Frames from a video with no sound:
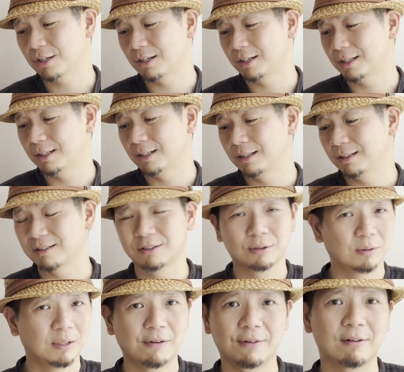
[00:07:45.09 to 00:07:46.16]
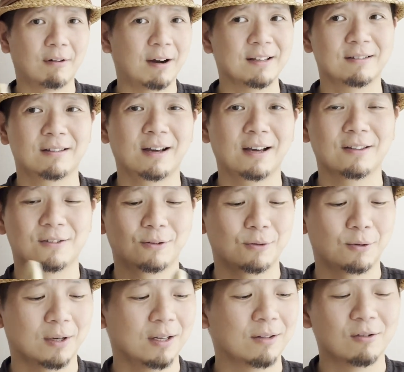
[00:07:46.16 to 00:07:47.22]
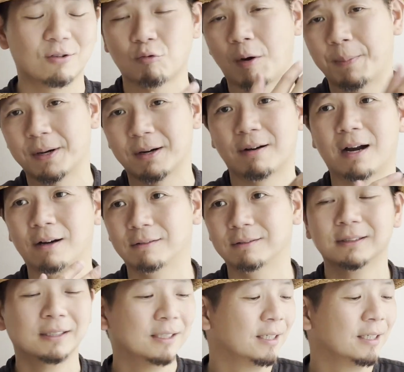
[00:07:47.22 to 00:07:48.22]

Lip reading: There's no left and right side, so you can swap it around